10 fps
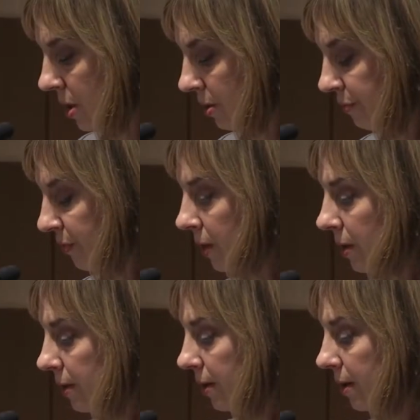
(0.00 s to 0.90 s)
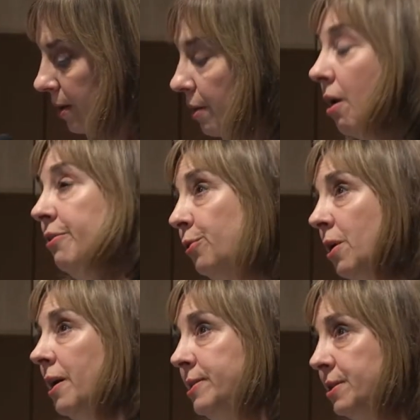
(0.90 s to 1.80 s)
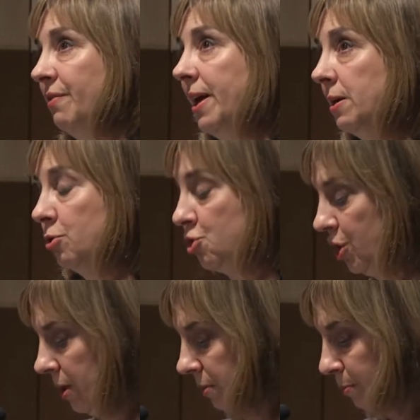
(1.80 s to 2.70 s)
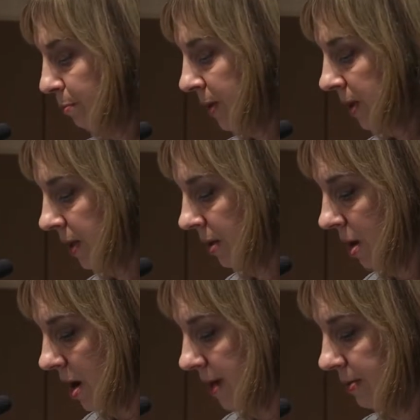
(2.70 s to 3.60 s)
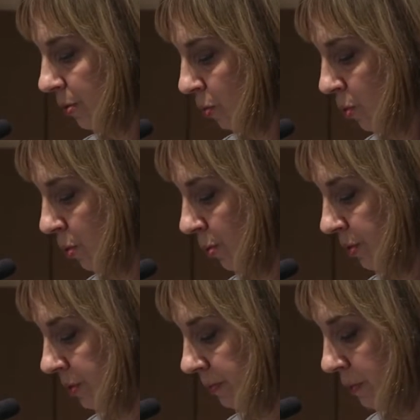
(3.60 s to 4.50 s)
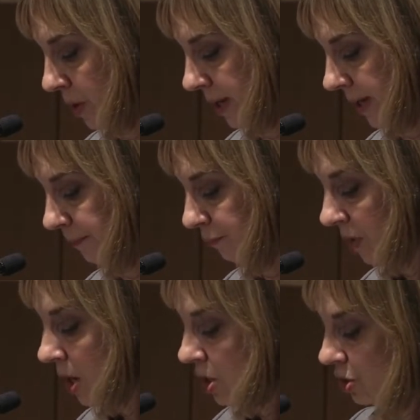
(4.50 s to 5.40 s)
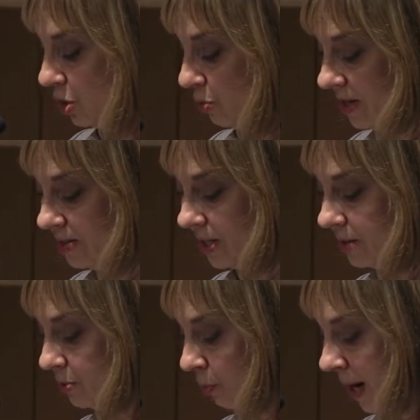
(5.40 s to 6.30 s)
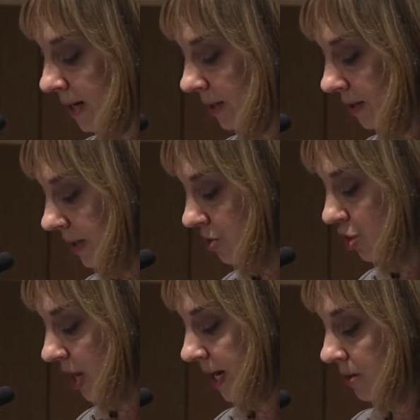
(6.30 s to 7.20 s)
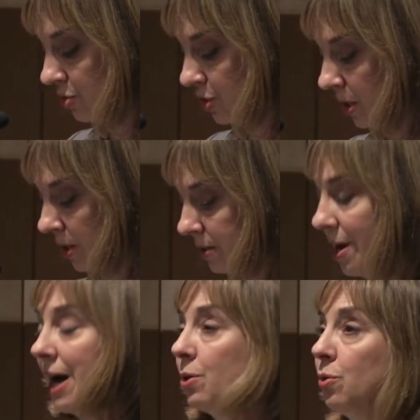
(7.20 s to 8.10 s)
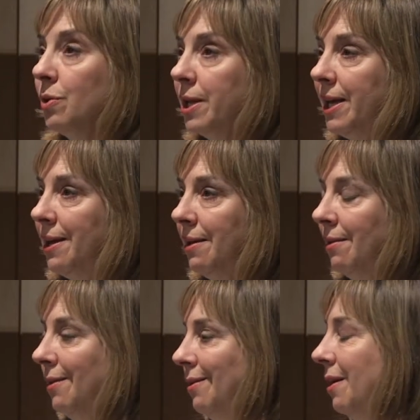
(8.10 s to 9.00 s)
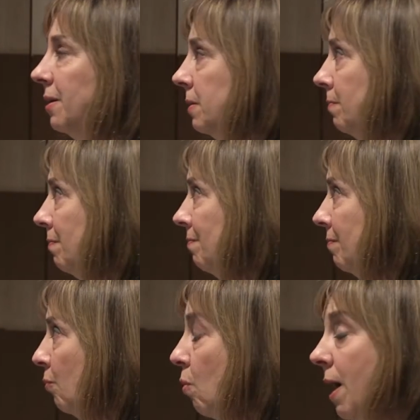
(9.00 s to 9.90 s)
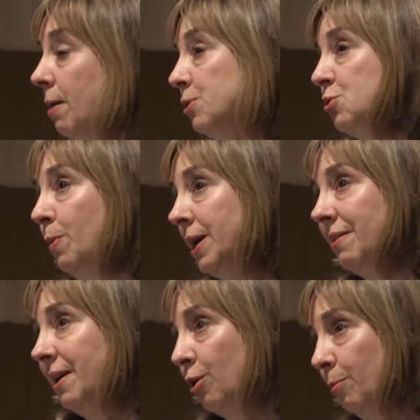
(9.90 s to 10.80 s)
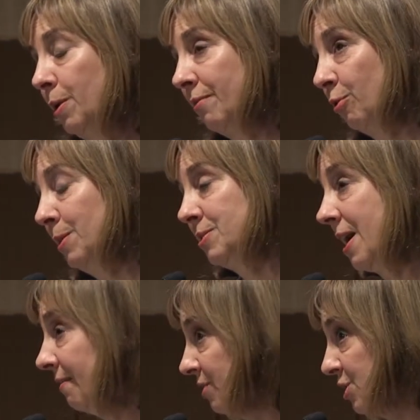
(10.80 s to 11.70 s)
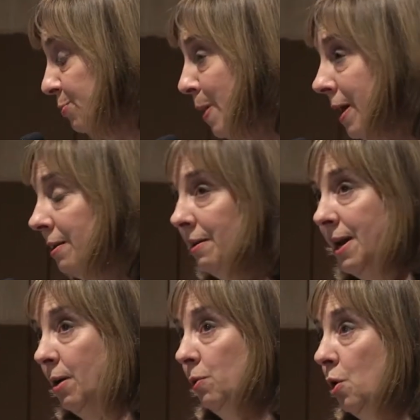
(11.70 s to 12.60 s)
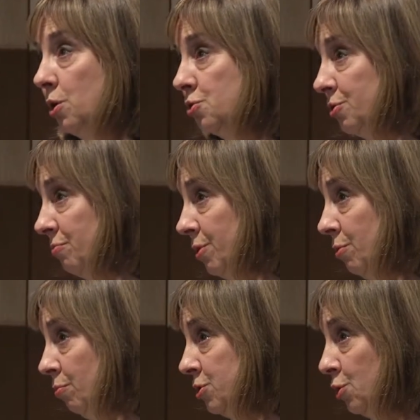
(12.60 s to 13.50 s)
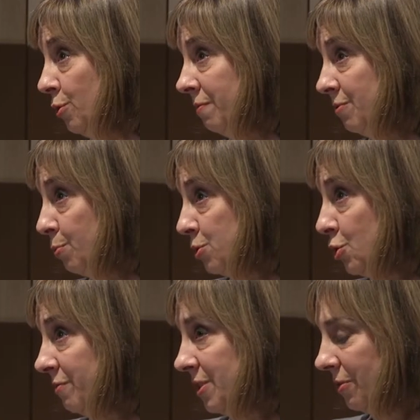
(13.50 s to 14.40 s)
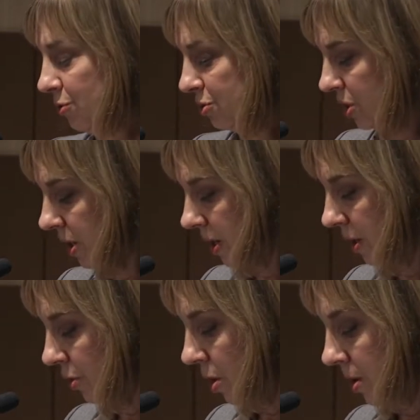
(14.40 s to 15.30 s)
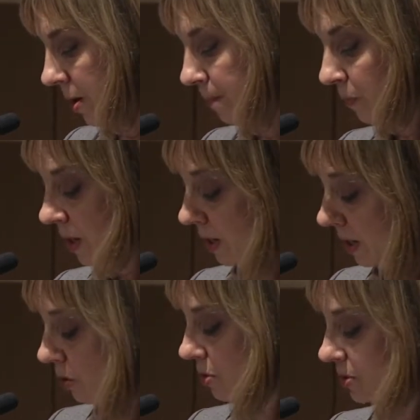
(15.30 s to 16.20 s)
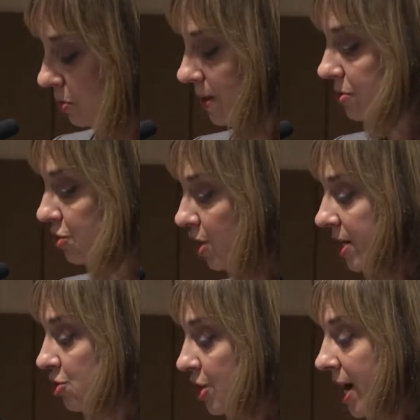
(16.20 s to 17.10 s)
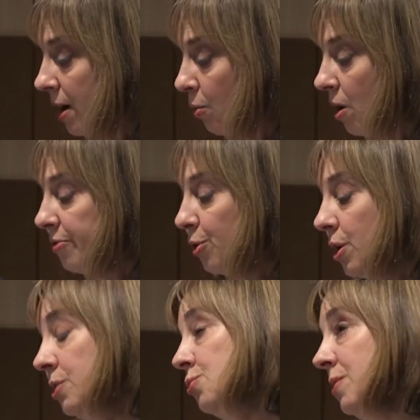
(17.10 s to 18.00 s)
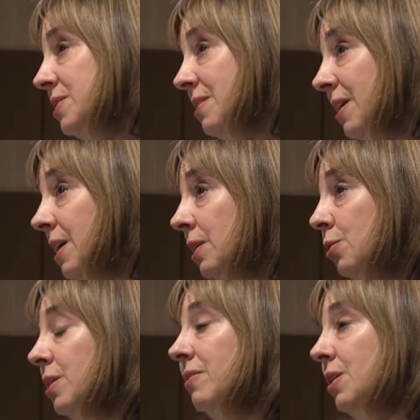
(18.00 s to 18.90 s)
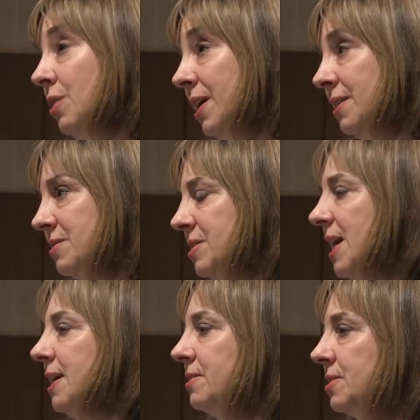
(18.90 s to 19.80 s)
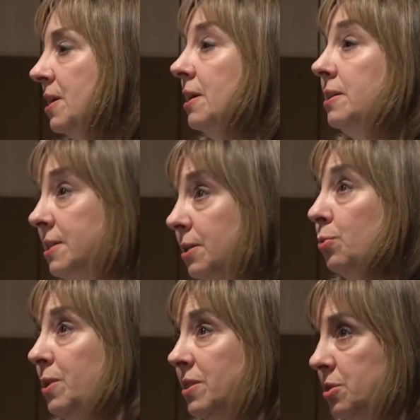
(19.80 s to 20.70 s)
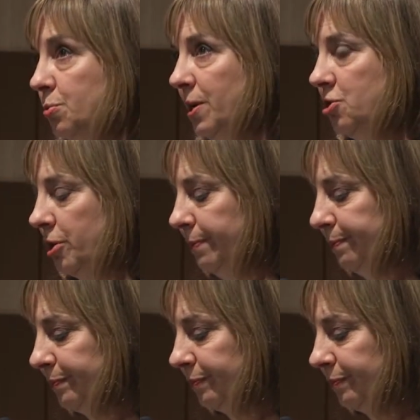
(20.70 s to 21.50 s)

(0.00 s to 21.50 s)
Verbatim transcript: of uh, other kinds of energy being on the world market. So this has radically changed not only um, how much money the Arab governments have to spend and how large their reserve, the reserves that they're sitting on are. It also has changed how other countries, I think including the United States, deal with this region.